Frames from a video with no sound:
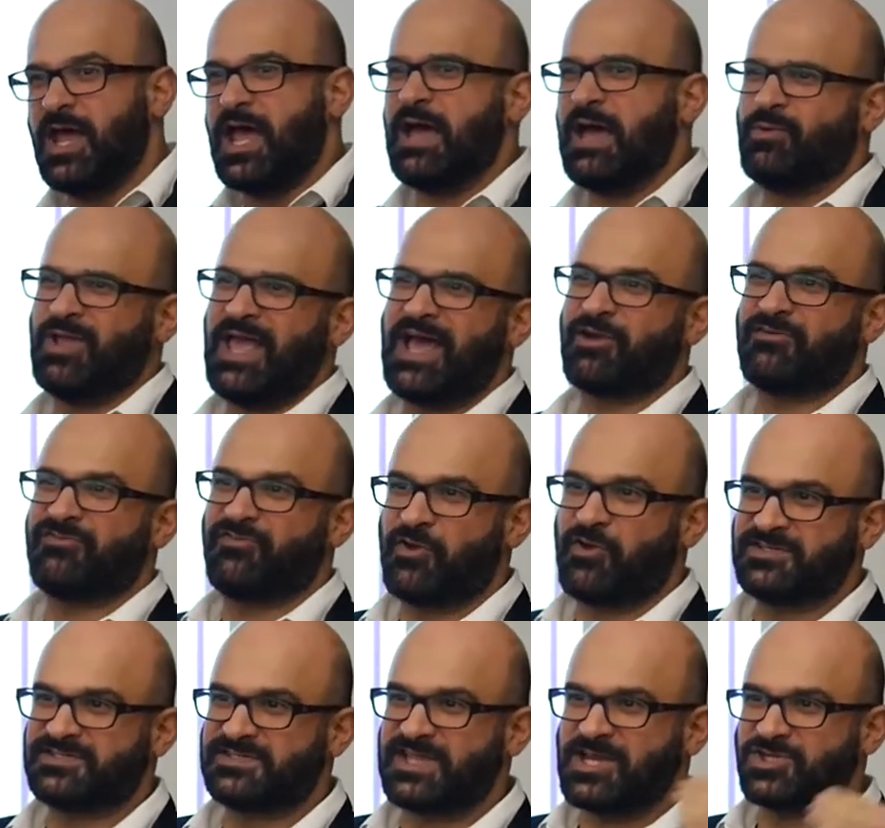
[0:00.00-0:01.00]
Uh, we had our
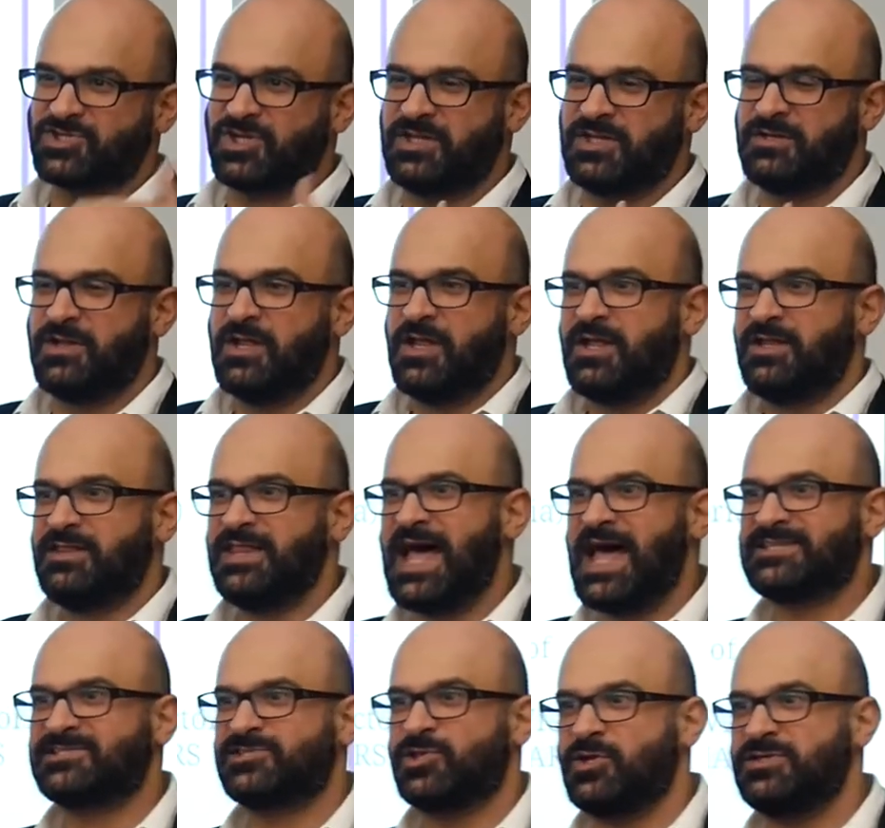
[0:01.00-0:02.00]
first session
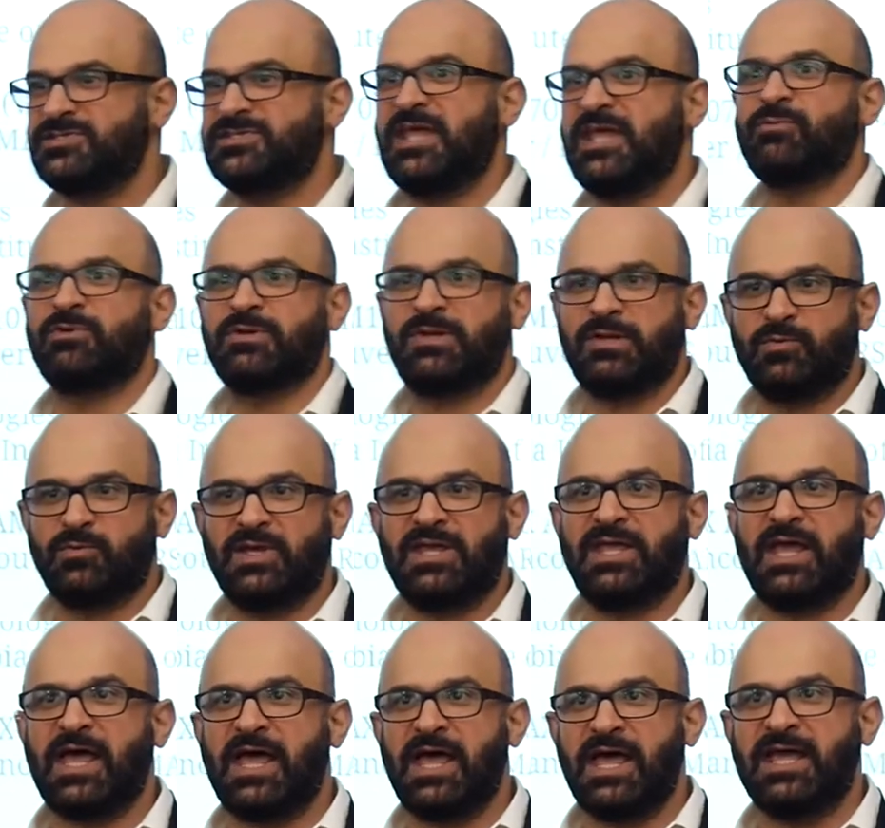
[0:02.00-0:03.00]
last Thursday. We,
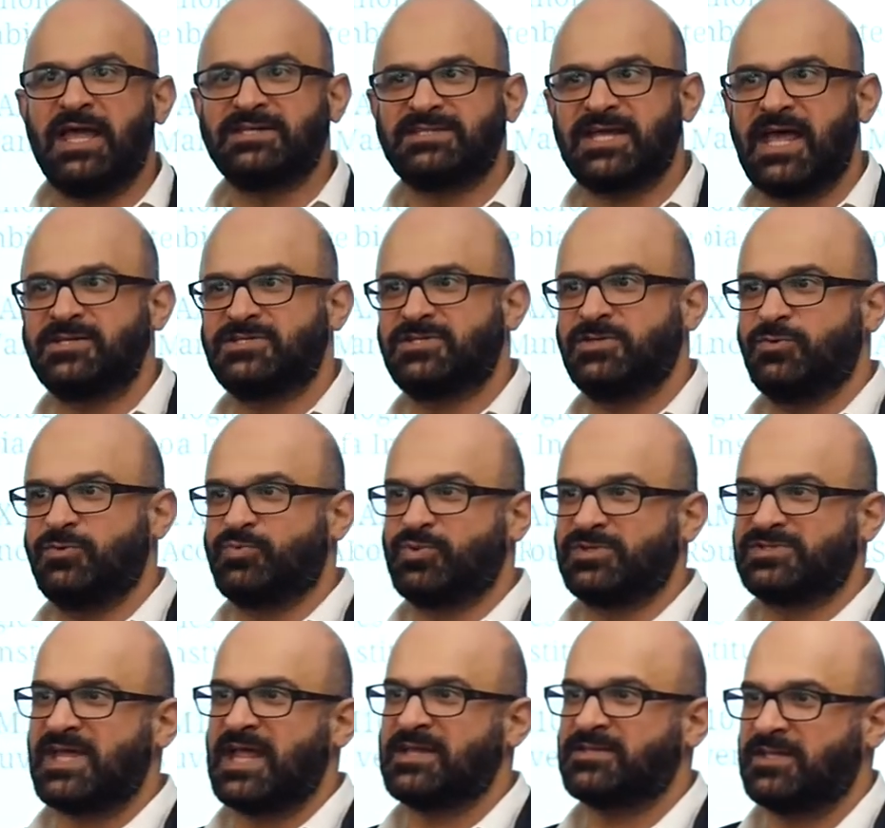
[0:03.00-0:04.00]
we uh, intend to
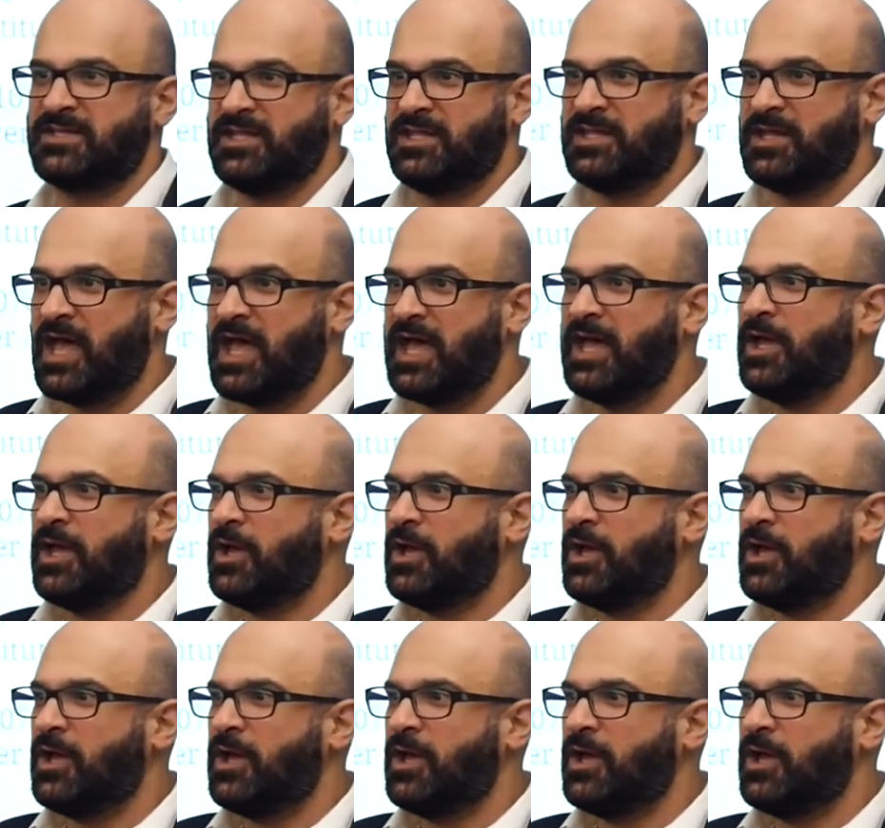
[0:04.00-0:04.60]
present the uh,